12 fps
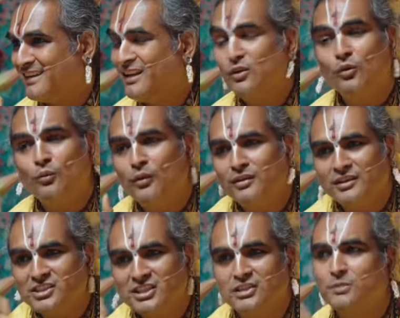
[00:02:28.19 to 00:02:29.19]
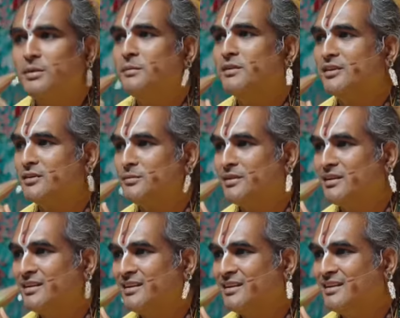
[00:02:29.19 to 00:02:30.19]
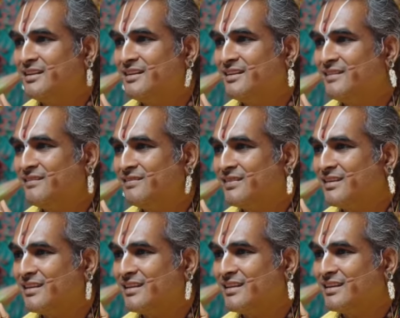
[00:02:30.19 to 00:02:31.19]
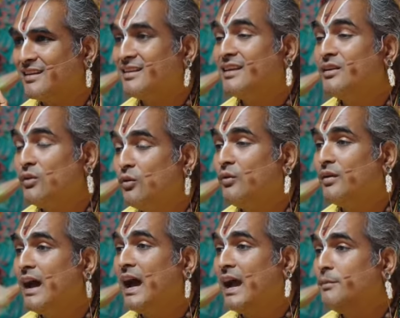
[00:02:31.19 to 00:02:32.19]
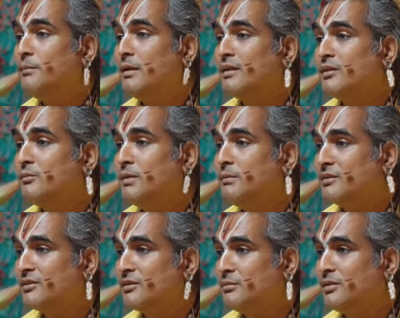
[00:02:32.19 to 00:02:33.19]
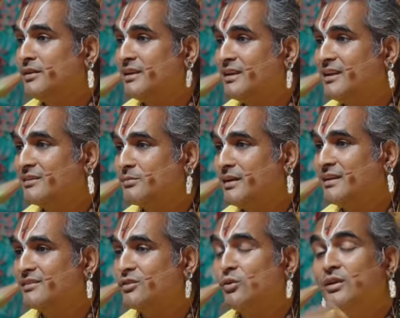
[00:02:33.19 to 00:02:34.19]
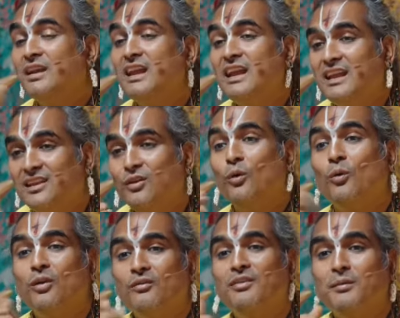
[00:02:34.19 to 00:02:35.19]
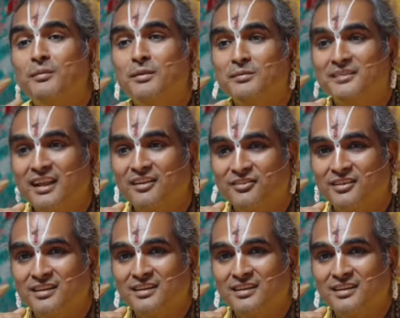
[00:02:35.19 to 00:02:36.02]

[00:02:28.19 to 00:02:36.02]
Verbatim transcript: He don't want Krishna to be miserable. He said, no, I better be miserable in his place. So he ate all of them himself.